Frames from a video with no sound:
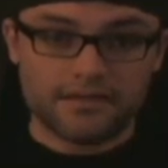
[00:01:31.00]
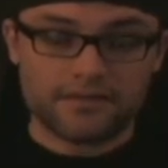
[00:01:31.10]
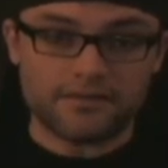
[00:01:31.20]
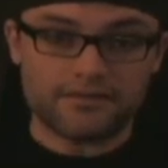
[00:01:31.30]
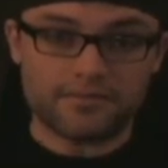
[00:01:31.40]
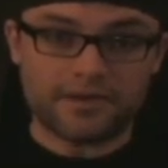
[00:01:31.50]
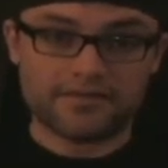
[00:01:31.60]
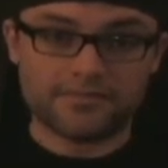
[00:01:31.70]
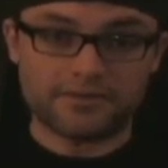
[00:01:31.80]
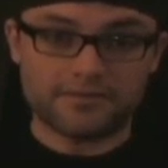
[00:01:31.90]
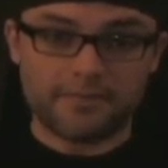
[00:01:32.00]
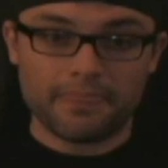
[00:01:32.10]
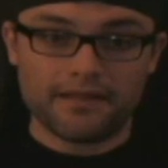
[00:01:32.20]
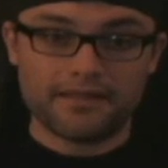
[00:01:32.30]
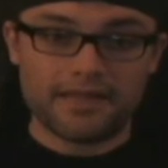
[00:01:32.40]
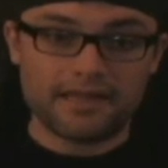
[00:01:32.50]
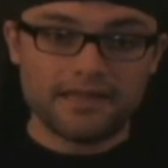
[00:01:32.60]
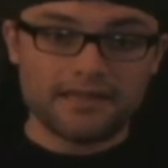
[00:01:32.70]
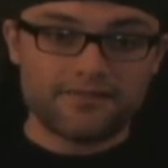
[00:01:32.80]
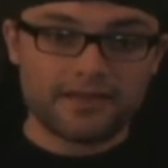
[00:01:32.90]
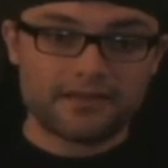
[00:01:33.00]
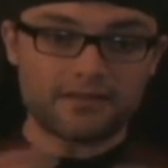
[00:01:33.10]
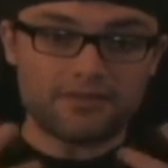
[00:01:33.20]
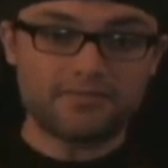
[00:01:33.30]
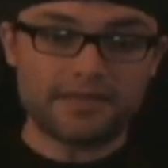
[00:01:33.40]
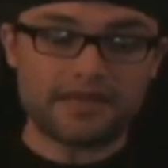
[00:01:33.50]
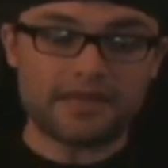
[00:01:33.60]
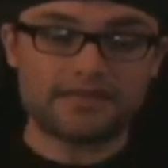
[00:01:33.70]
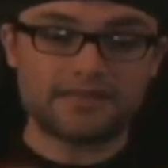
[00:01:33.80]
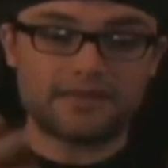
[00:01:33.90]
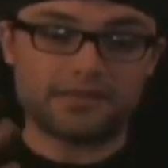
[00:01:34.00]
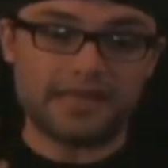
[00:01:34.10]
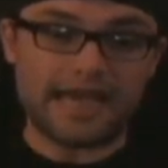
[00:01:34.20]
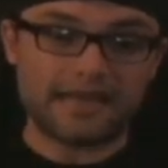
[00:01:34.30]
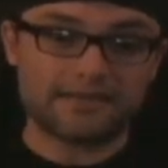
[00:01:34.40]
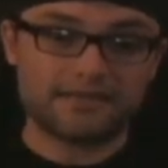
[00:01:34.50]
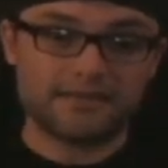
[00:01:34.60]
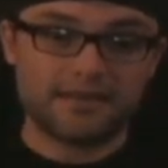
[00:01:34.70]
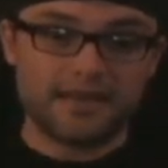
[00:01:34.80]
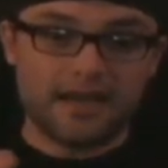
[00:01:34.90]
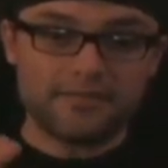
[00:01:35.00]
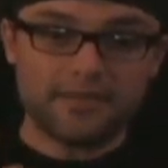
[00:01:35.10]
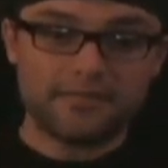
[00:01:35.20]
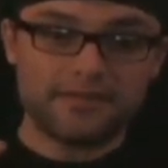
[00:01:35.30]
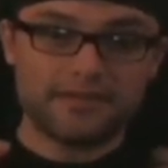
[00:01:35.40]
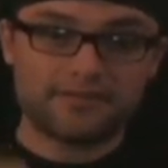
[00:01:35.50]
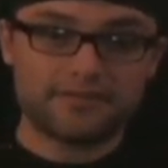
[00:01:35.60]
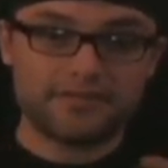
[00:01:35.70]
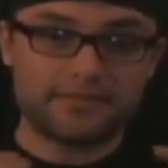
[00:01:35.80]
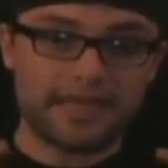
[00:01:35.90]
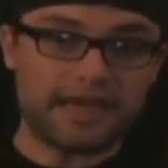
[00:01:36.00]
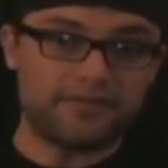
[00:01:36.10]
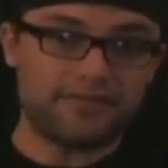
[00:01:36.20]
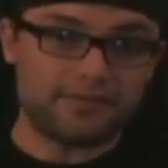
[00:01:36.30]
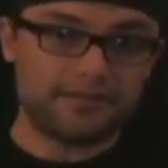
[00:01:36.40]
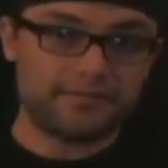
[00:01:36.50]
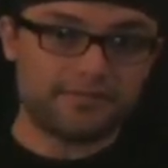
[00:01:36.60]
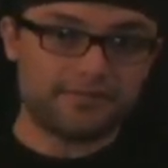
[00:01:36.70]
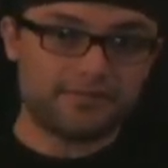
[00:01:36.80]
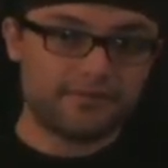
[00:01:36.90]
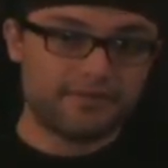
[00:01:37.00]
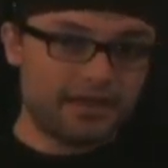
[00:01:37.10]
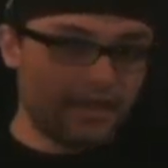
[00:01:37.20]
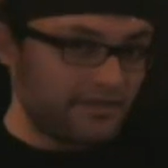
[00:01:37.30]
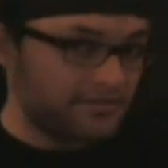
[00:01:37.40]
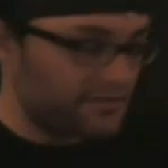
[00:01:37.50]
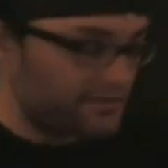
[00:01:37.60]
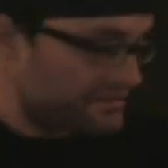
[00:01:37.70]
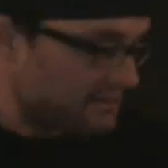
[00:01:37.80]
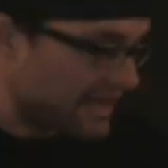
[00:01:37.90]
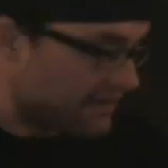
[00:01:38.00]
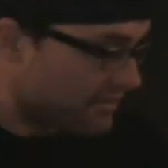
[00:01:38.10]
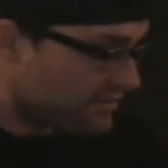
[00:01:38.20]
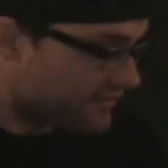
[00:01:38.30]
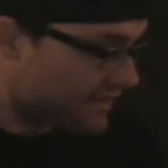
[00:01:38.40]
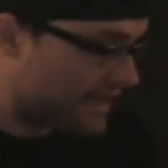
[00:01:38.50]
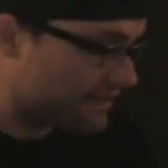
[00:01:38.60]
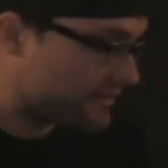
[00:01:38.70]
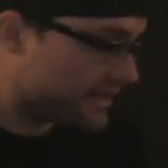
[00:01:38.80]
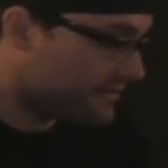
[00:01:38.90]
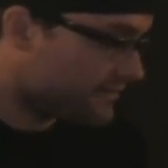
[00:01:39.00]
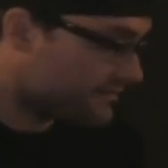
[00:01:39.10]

It's also possible that if I close my eyes and I relax, I may be able to increase my alpha rhythms and turn this back part of the hat red.